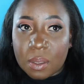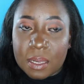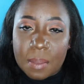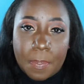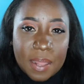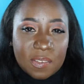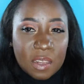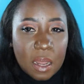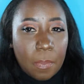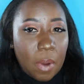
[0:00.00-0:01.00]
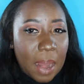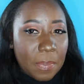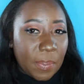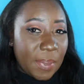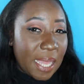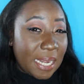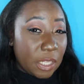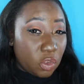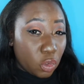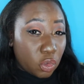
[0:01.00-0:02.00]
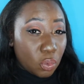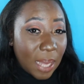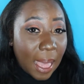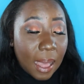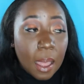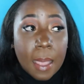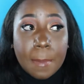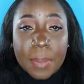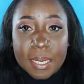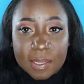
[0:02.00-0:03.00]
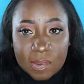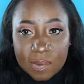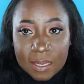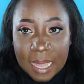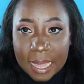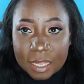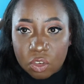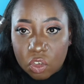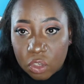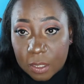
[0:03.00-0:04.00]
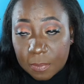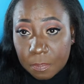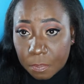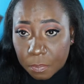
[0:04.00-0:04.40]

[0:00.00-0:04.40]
it depends on the brand, maybe a little too dark, but this is the darkest shade